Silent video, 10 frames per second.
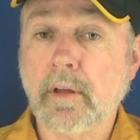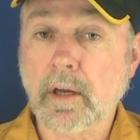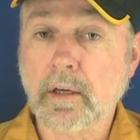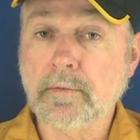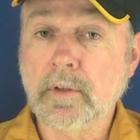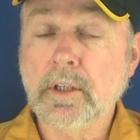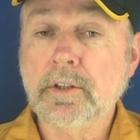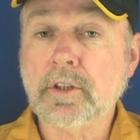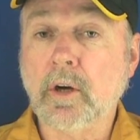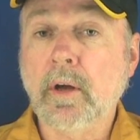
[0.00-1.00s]
there.
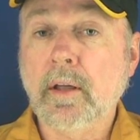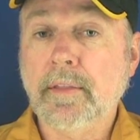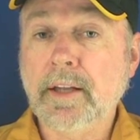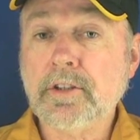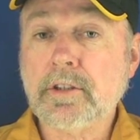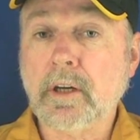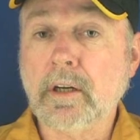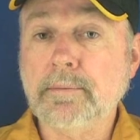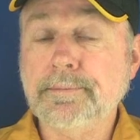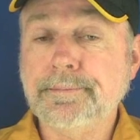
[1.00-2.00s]
So that's
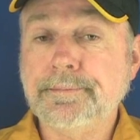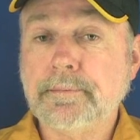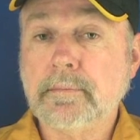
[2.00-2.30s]
how